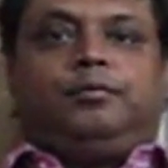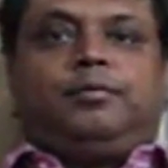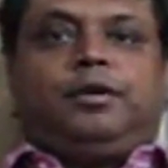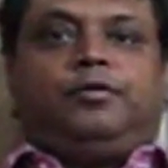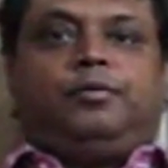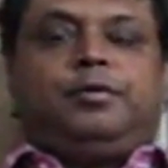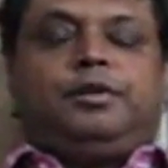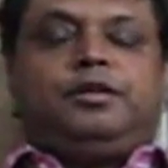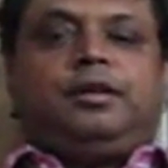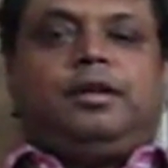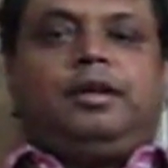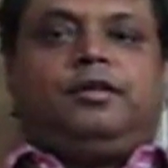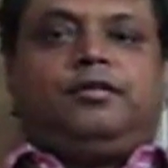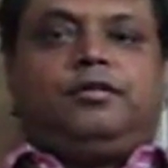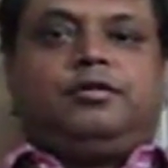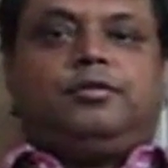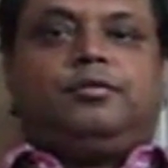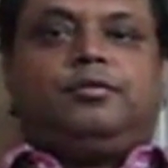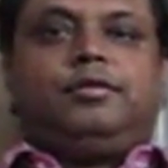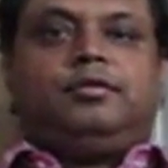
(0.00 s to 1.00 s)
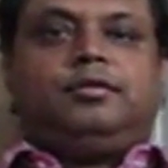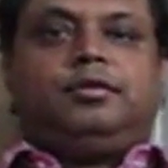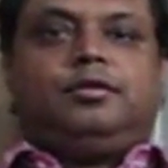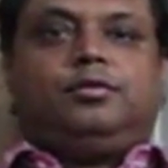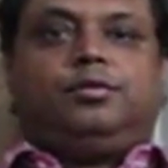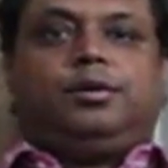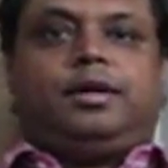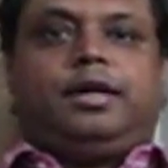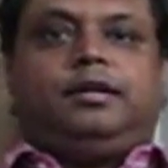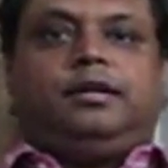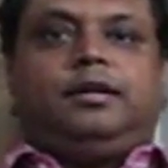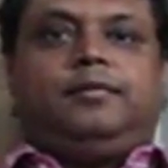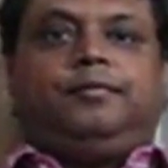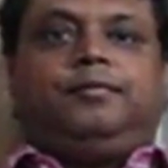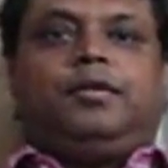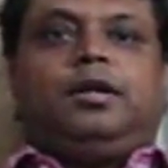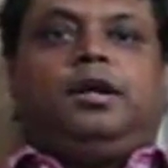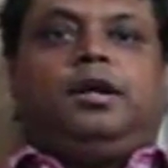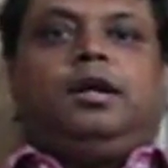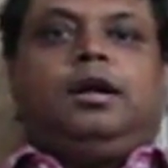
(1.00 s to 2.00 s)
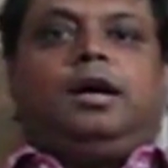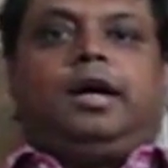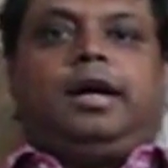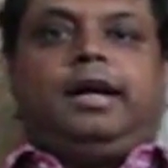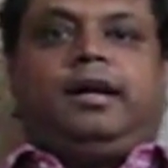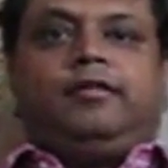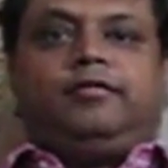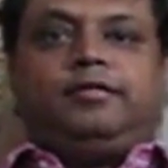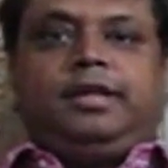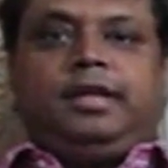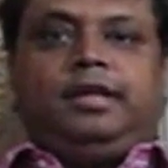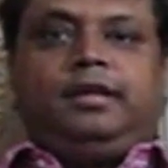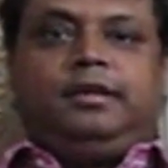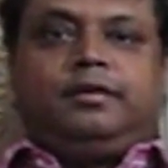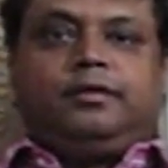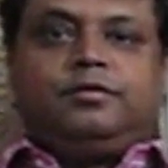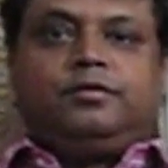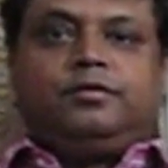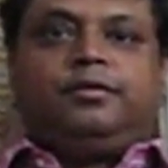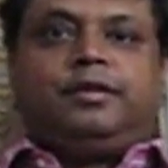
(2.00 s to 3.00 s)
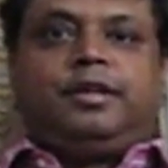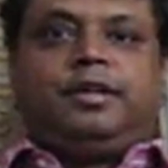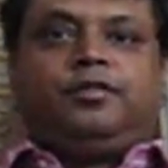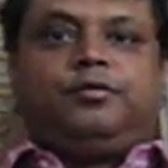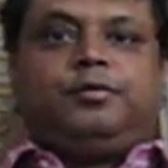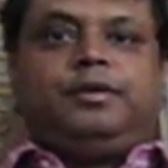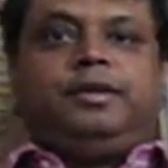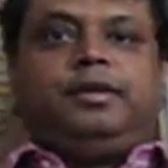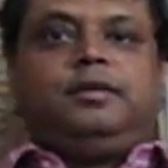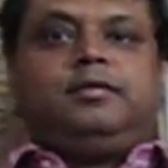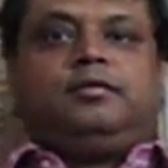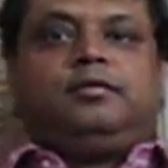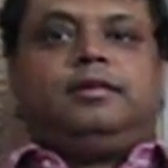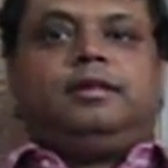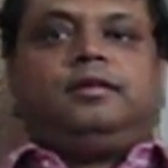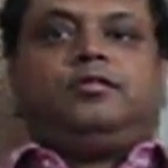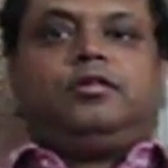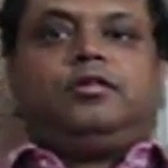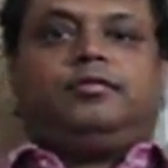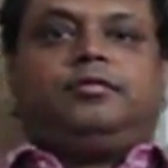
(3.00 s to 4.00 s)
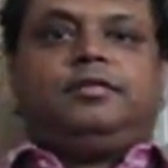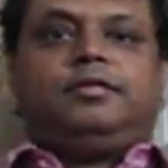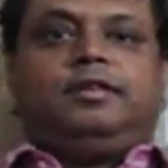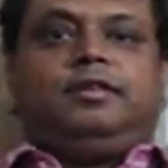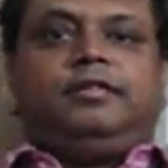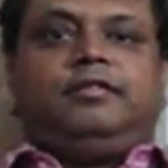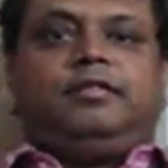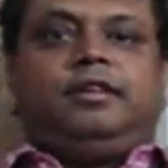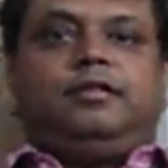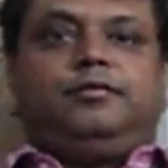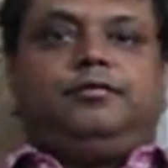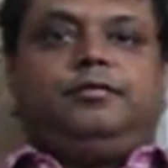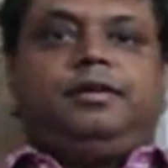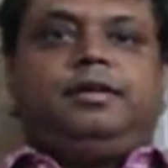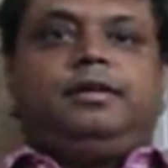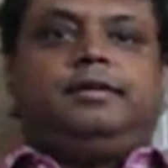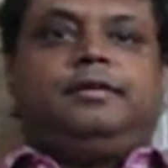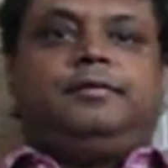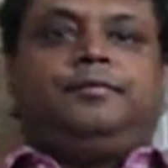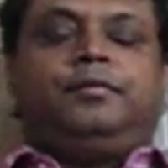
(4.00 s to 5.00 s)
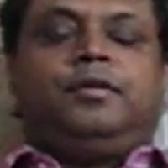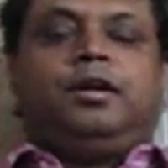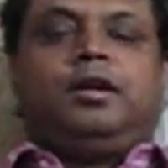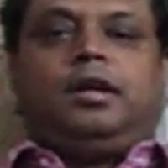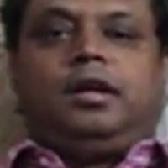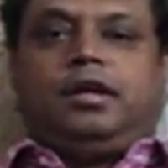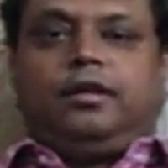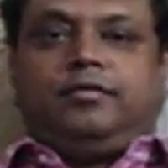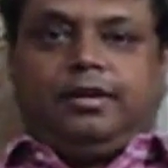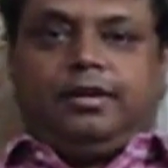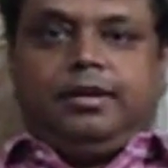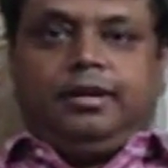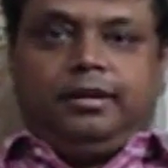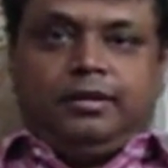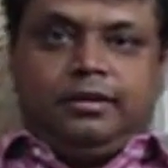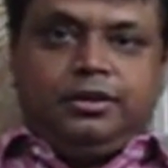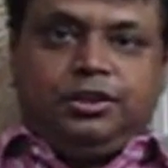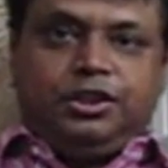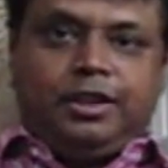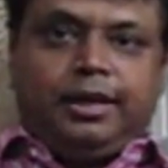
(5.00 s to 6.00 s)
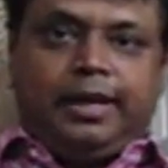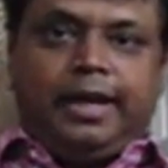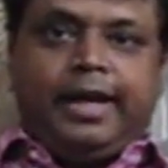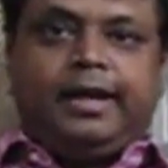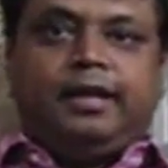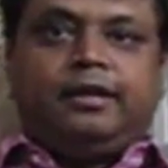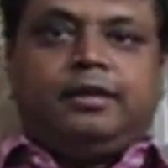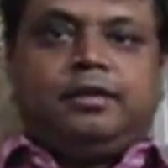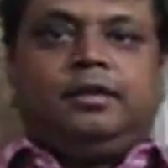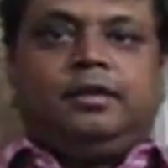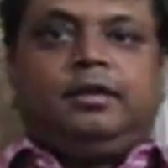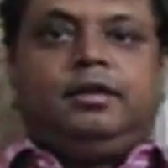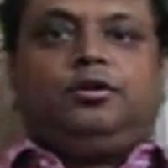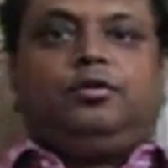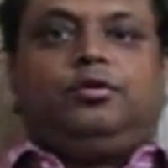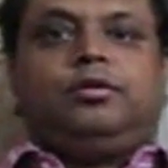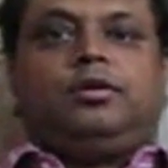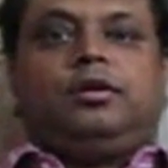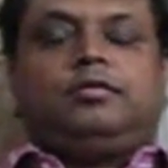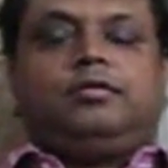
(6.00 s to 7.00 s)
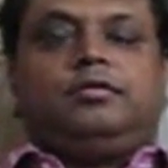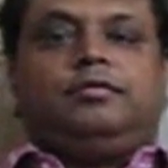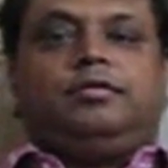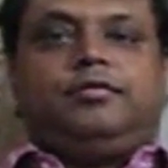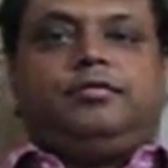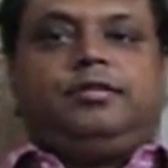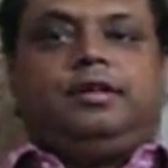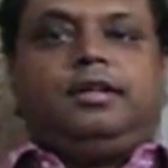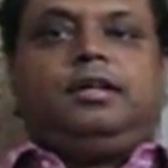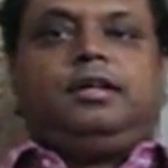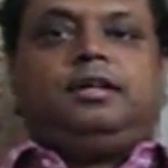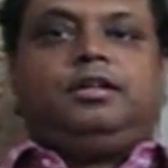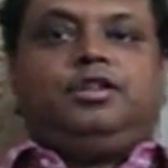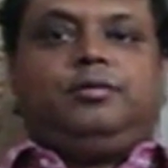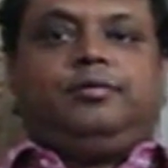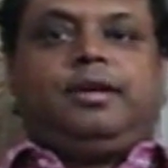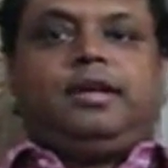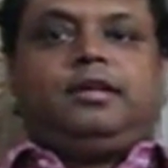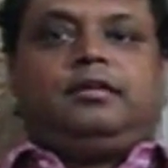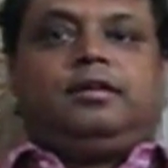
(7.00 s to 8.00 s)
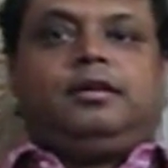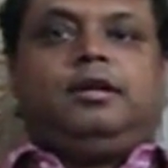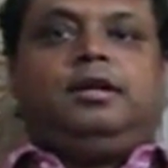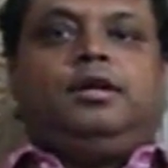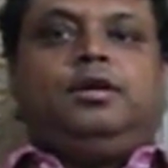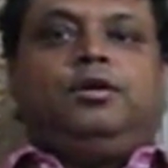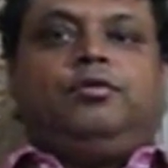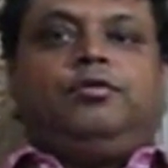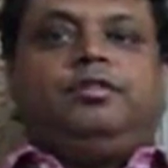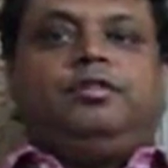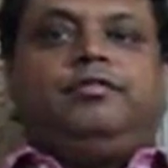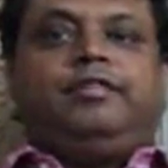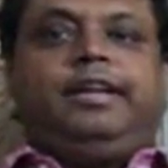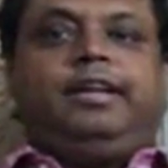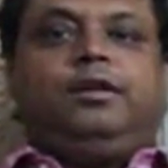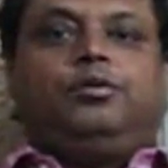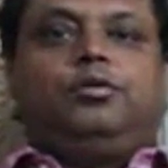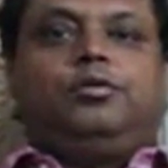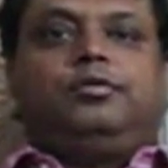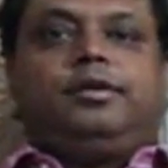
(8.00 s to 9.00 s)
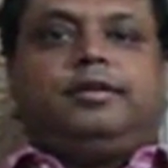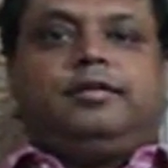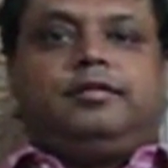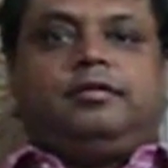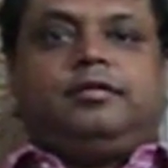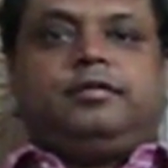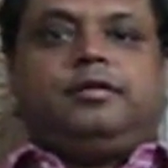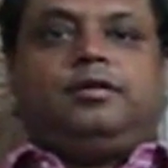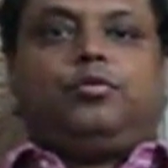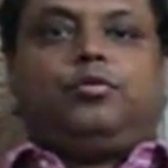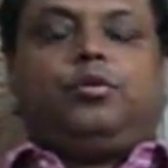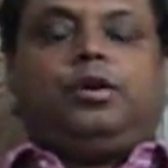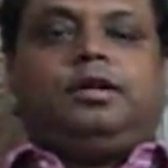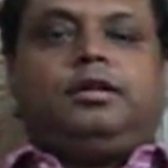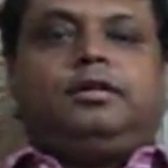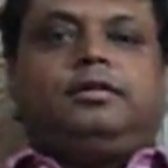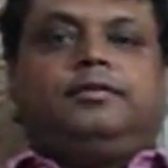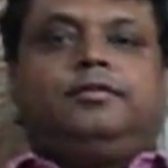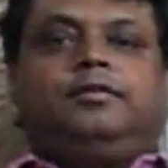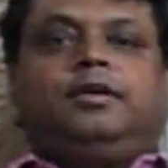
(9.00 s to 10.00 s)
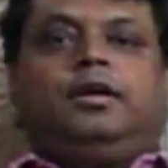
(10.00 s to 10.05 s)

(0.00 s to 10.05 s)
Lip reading: My specialization was into IT. I have 10 years of experience in software development. I have cleared GATE in 2015 and GMAT with very good results in Quant.